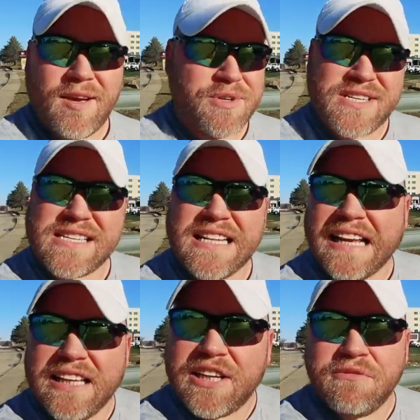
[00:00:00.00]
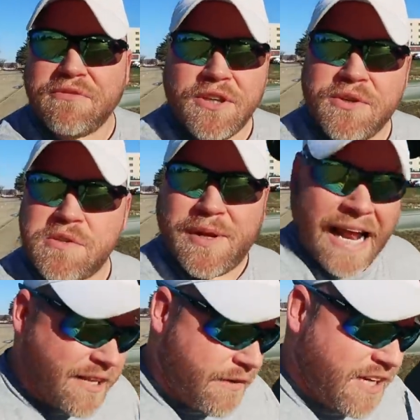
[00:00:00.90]
I'm just slightly confused, but
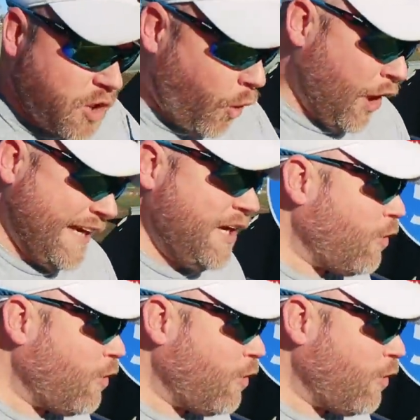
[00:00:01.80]
I love it. Quirky,